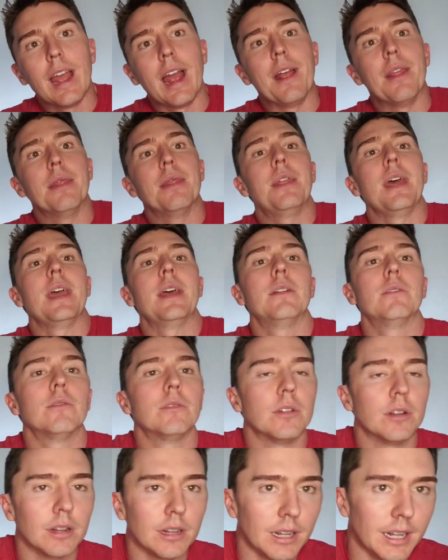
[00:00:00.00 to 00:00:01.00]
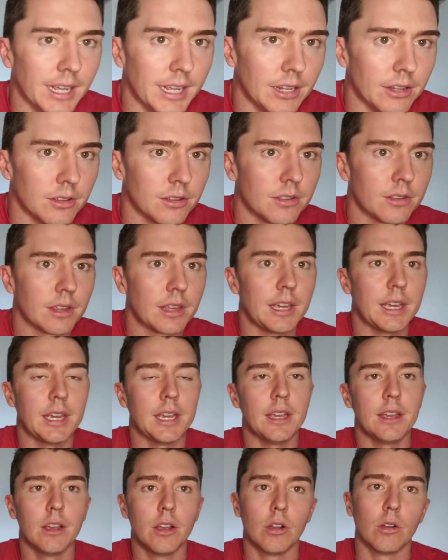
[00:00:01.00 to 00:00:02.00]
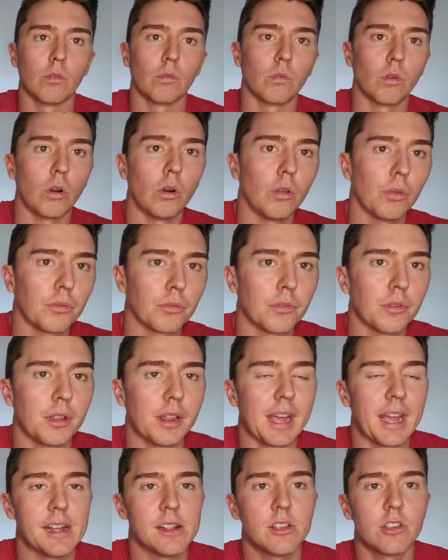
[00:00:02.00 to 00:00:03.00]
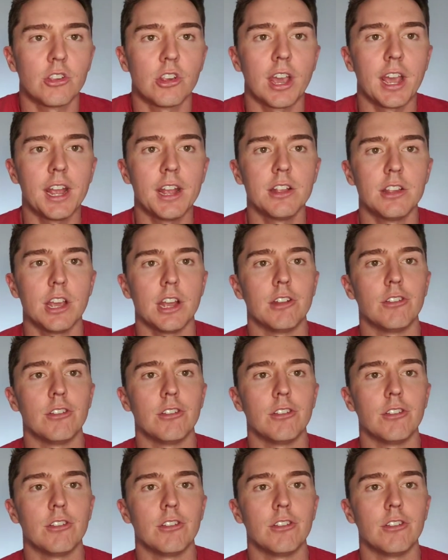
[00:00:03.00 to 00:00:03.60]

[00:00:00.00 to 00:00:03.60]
and then let your ski roll through the edge change,